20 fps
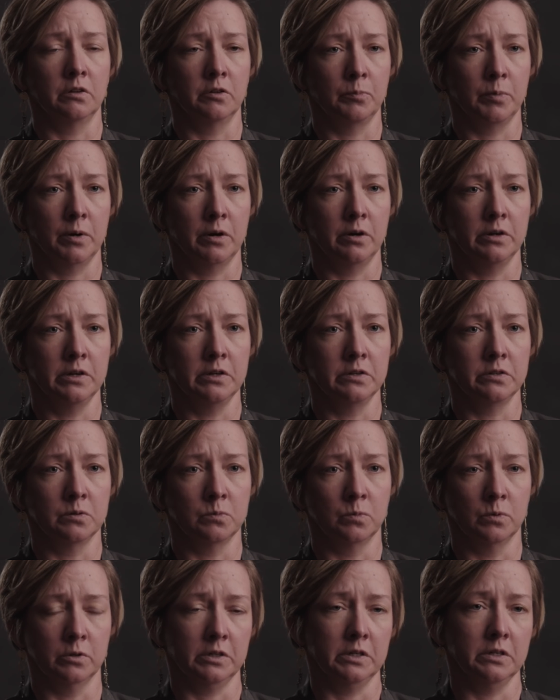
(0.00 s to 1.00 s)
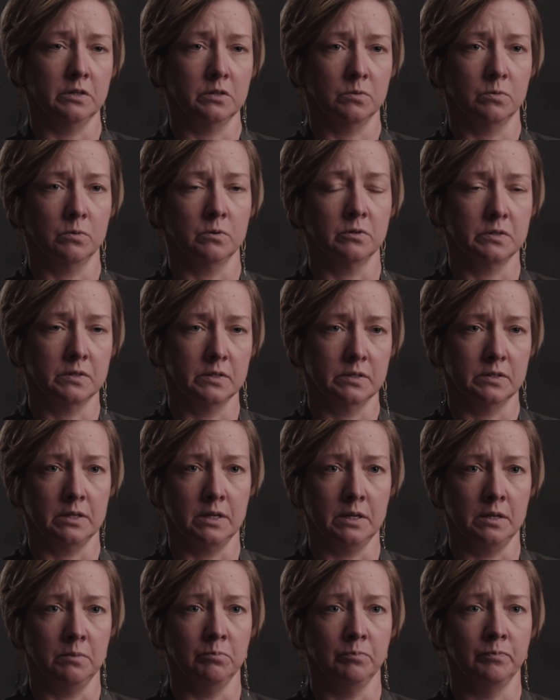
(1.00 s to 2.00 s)
of the parties are working towards the
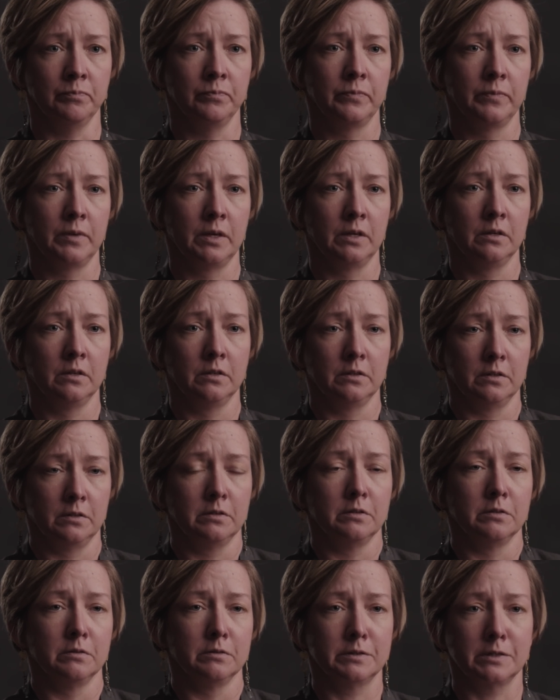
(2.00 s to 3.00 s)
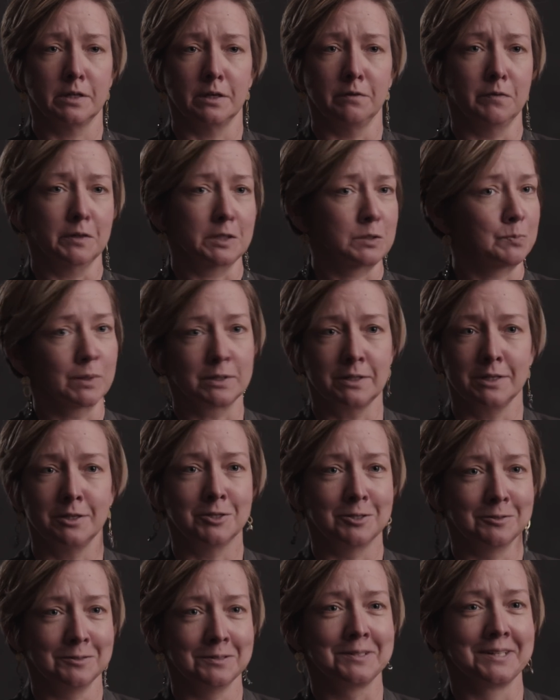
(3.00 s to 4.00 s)
same set of
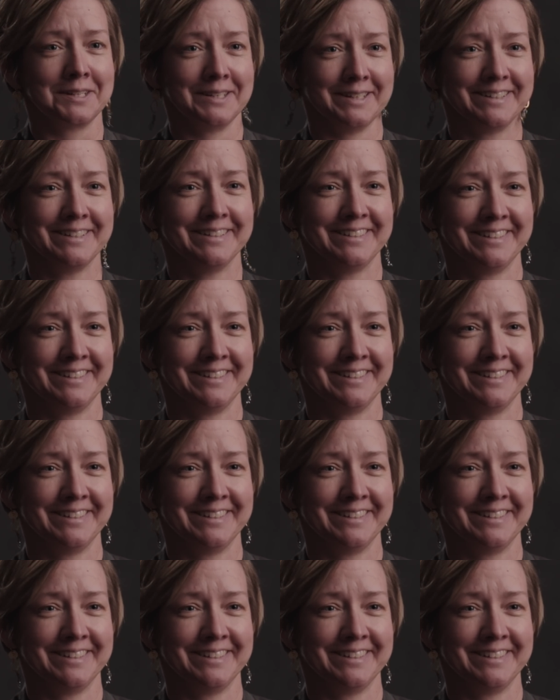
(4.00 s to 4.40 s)
expectations.